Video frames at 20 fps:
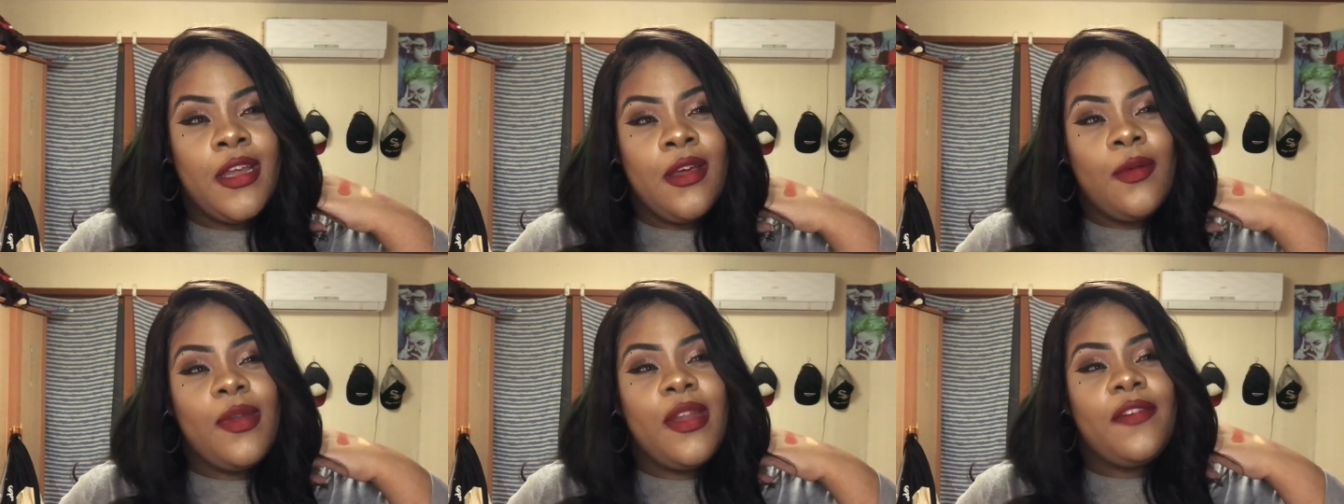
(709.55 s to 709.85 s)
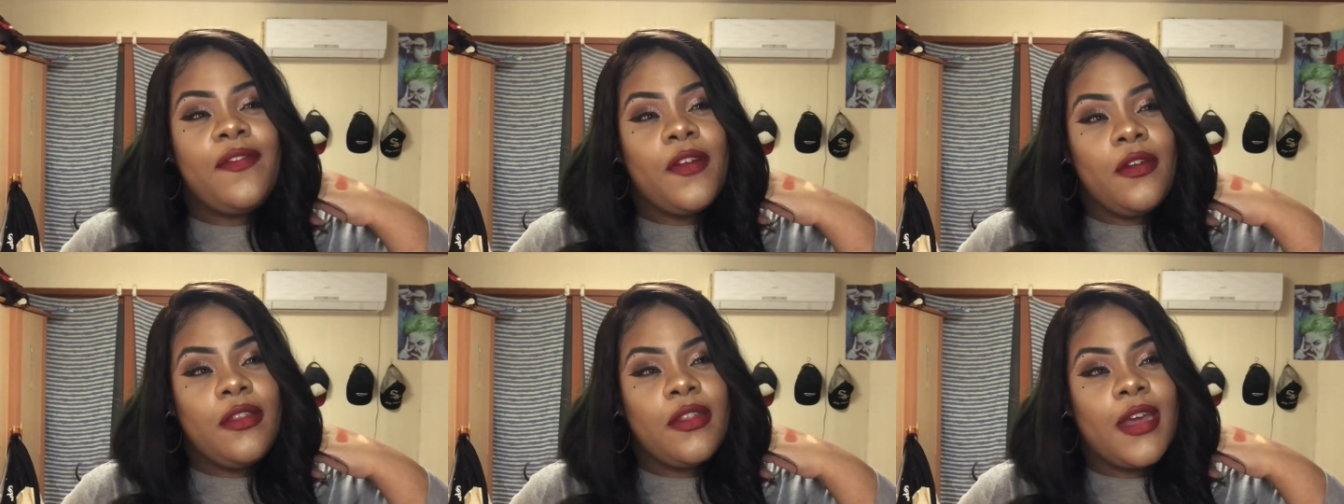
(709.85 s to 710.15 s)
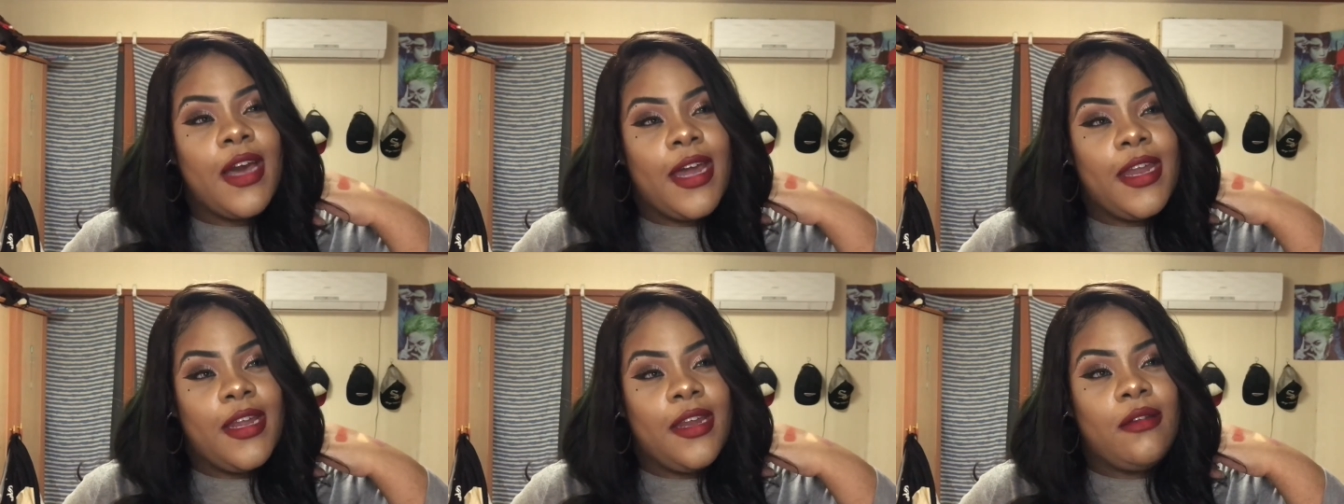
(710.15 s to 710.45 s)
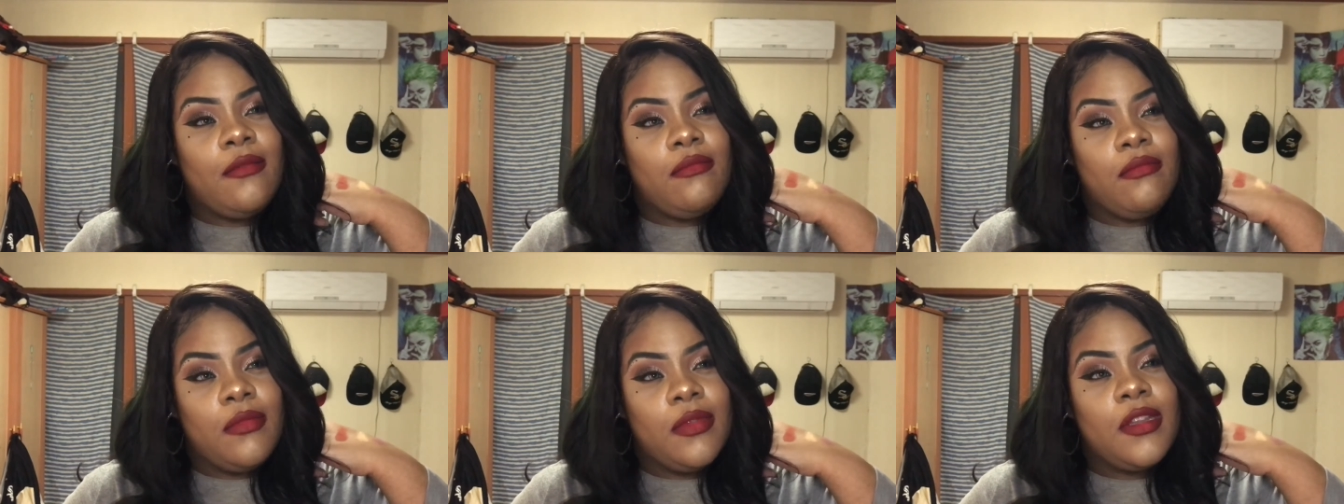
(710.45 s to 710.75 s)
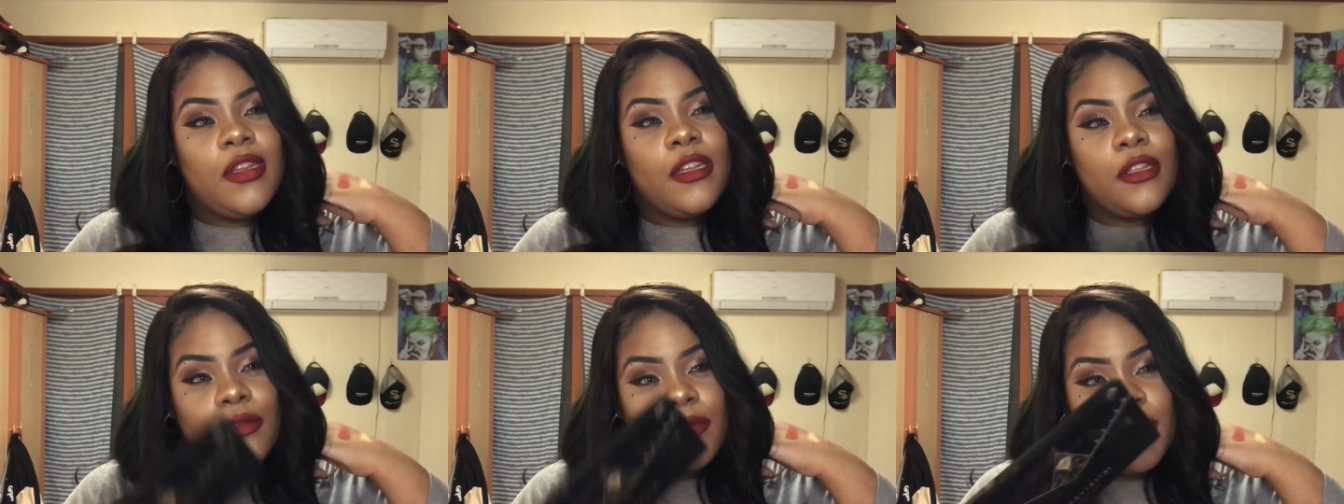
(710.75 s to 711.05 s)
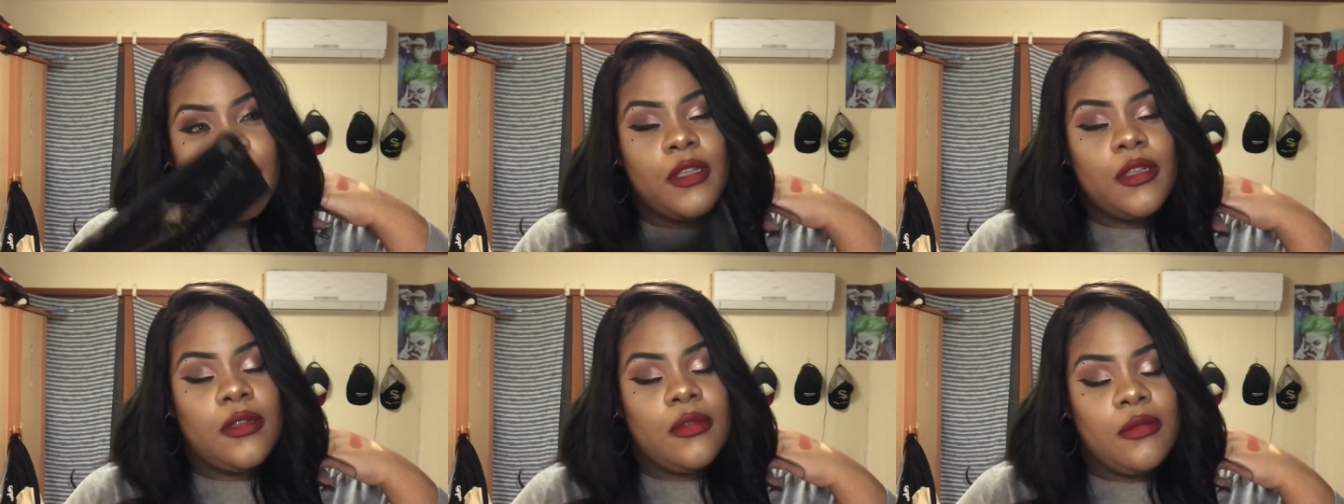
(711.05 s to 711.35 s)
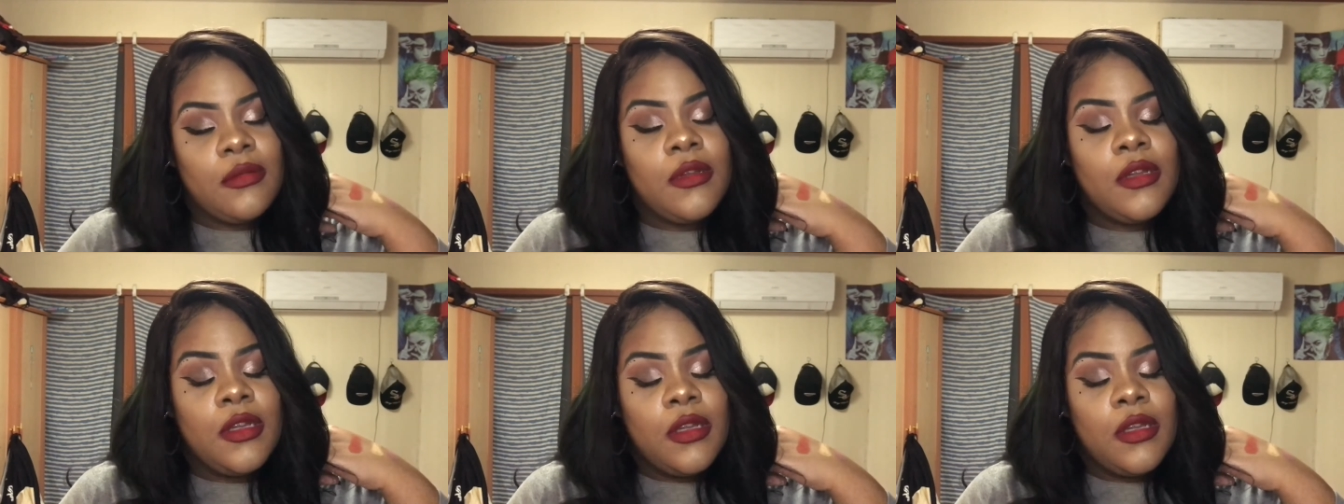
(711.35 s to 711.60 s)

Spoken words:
When I first got it, this was